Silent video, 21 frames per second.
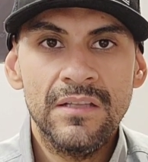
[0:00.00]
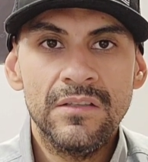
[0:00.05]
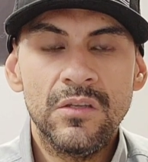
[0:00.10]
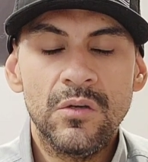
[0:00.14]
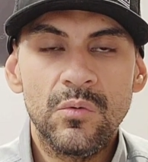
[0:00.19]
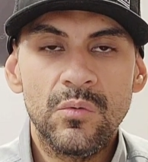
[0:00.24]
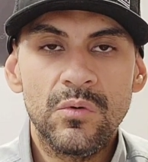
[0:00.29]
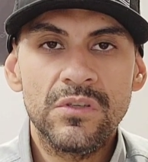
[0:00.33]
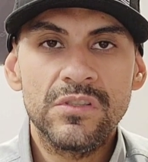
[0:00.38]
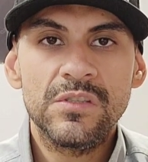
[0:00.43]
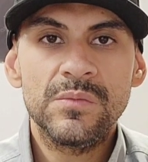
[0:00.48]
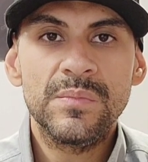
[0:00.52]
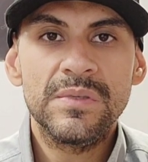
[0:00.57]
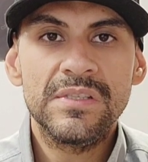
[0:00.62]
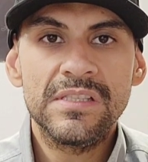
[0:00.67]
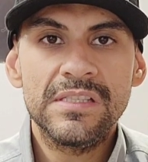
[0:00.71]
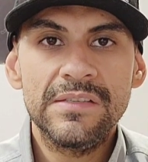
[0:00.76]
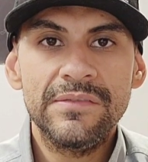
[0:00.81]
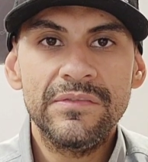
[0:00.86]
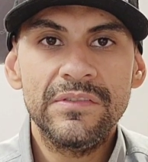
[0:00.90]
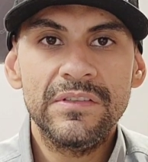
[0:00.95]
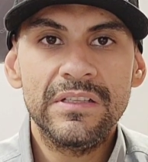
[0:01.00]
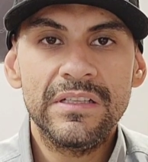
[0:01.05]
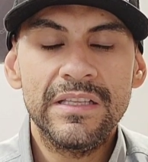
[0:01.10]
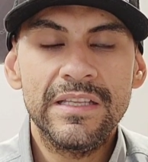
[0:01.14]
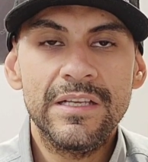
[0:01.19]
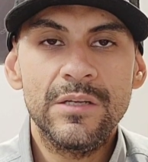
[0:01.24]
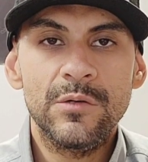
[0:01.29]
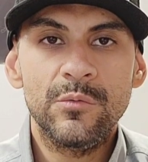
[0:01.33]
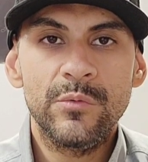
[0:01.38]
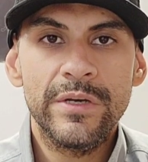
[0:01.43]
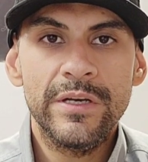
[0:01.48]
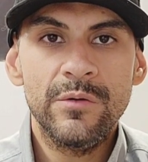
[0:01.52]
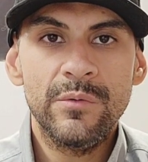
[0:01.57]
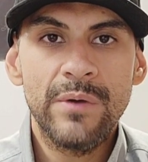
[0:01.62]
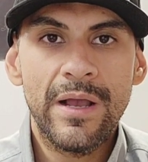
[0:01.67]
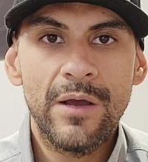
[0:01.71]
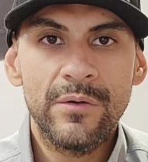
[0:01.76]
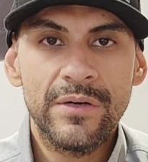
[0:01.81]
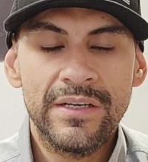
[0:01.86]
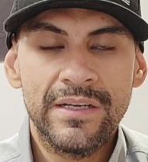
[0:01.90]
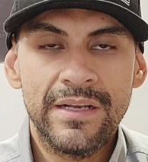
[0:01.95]
No, we're specifically
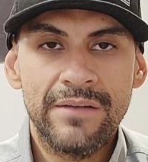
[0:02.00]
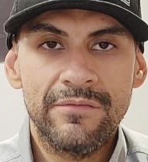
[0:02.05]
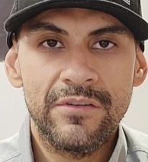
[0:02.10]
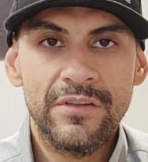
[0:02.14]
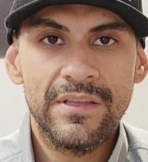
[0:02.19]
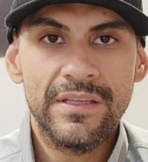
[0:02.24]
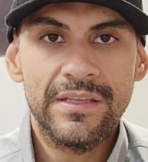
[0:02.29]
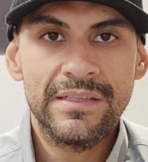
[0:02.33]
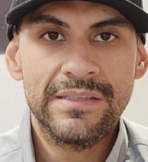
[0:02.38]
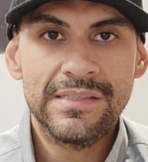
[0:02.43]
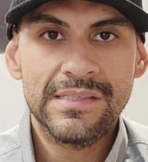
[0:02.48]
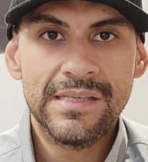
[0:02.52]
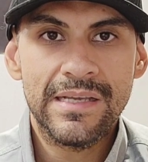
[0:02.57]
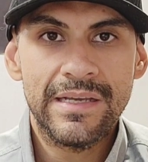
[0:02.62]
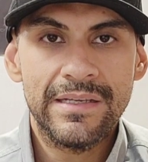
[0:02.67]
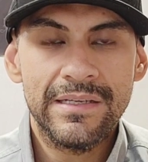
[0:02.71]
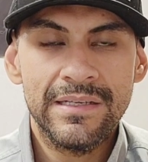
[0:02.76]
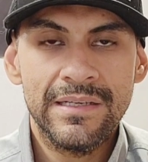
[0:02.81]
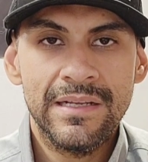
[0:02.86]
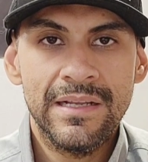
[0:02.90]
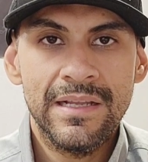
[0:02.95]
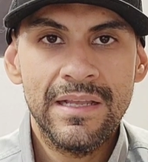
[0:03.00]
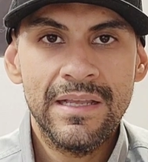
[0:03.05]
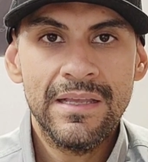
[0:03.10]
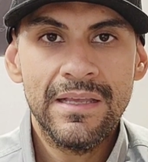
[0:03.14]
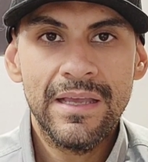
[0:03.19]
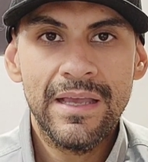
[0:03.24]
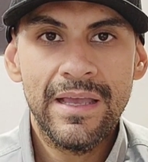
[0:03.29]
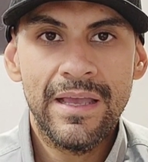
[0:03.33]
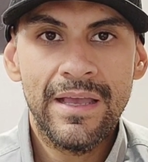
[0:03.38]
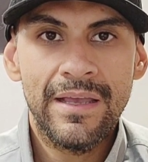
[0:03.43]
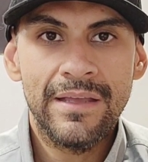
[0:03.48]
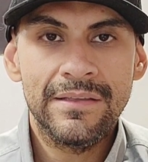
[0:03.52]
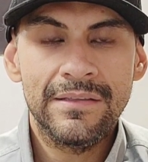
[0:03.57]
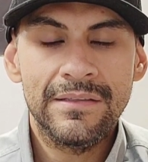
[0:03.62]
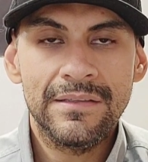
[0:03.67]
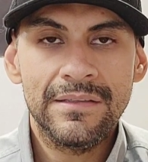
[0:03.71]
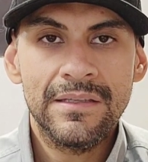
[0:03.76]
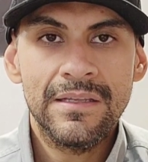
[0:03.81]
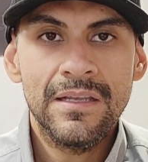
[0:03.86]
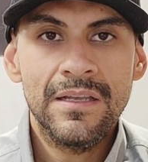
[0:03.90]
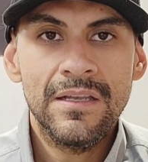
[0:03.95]
rerouting everything inside
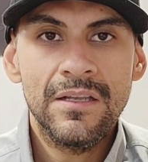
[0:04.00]
and